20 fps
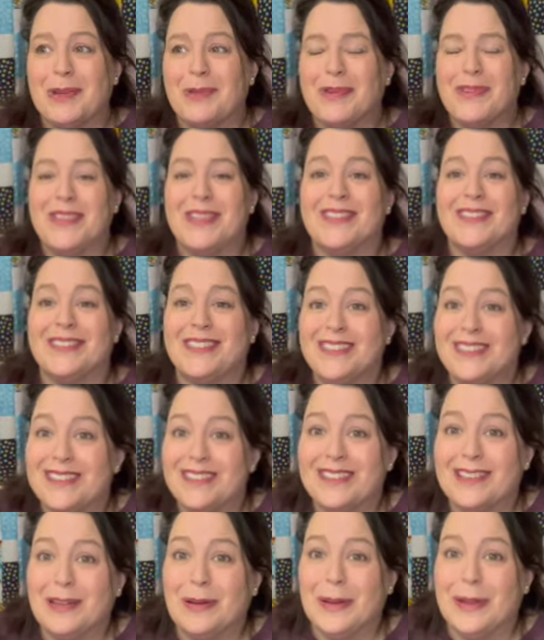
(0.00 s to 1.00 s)
with this. This is
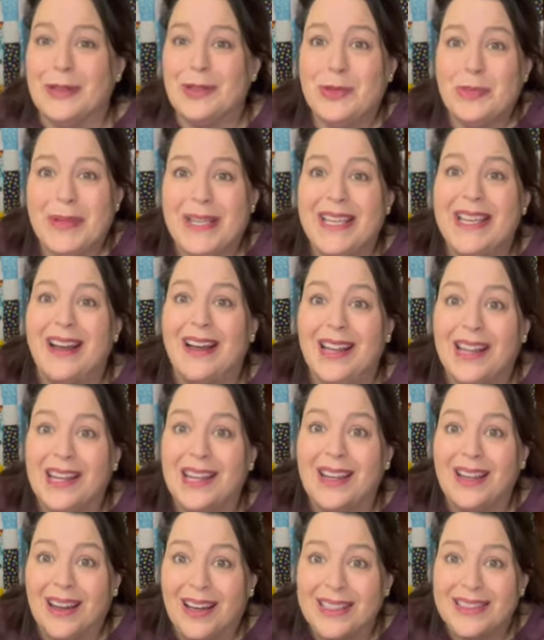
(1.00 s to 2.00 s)
going to be a
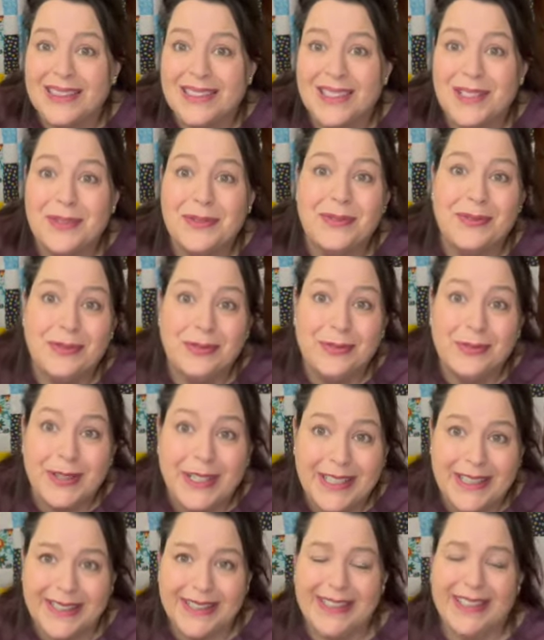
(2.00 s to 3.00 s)
lot of
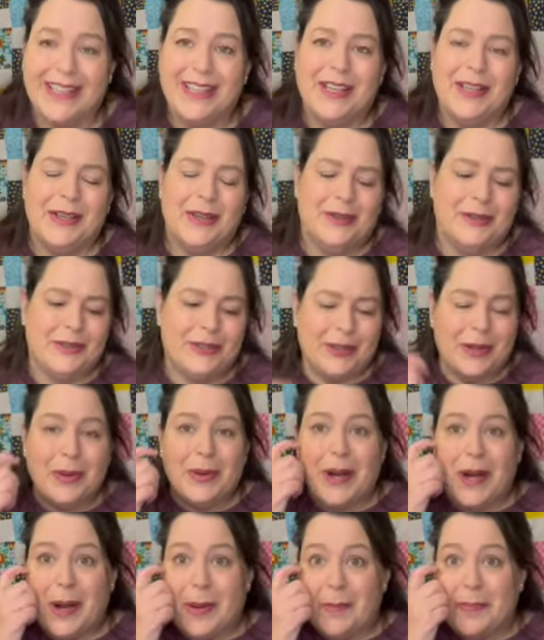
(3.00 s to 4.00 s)
fun.
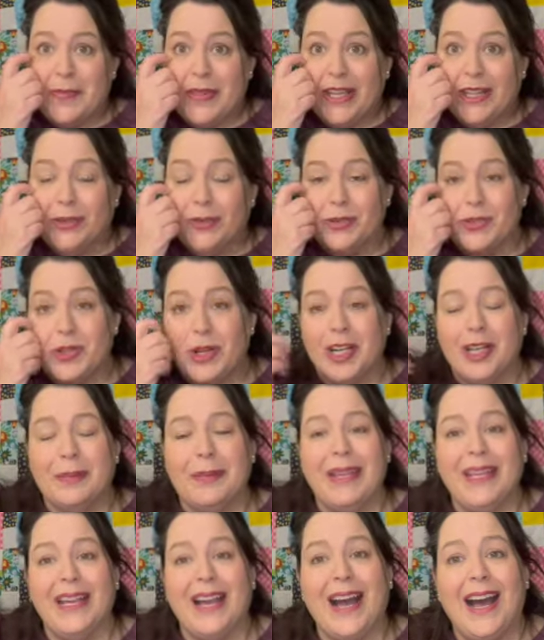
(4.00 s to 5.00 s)
So thanks for joining
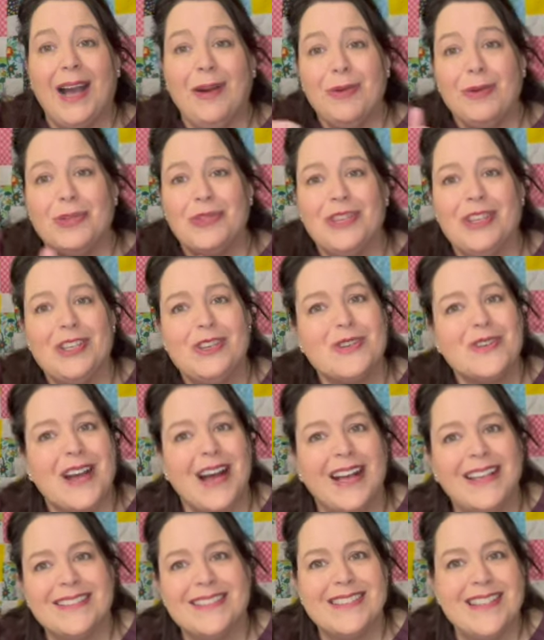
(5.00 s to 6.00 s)
me. I will see you
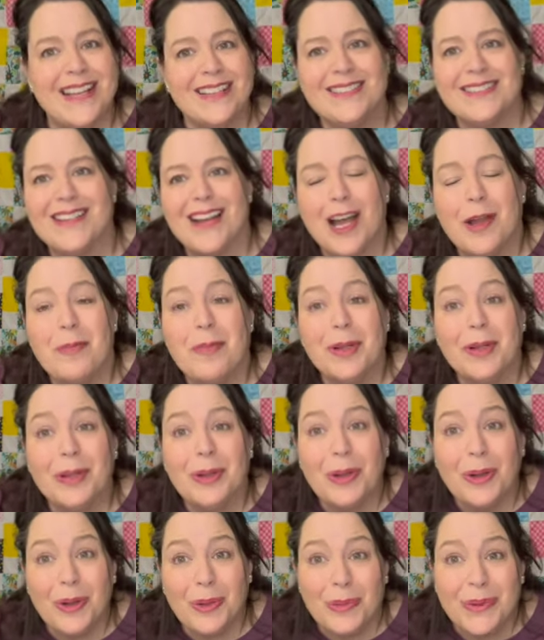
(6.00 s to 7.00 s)
guys next time,
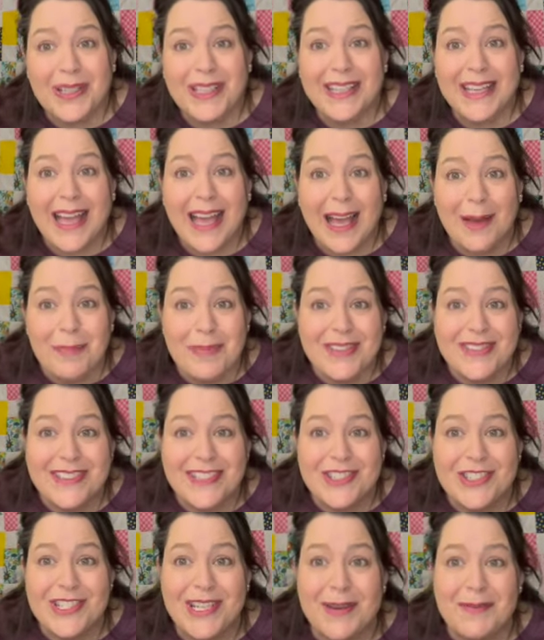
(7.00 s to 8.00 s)
Lord willing. Happy
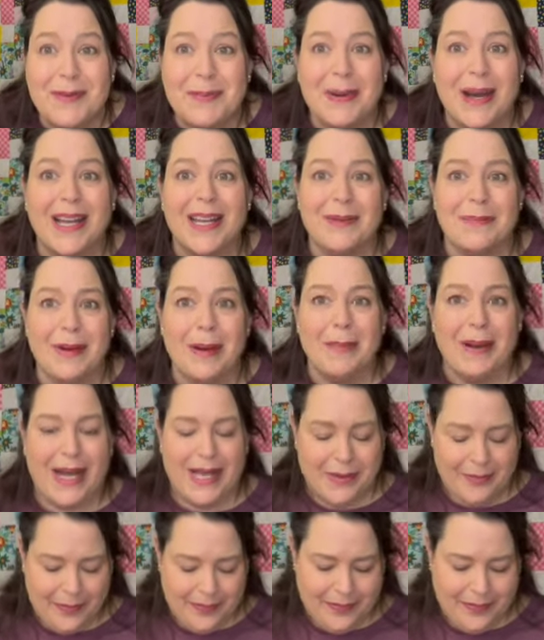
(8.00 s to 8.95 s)
stitching, everybody. Bye-bye.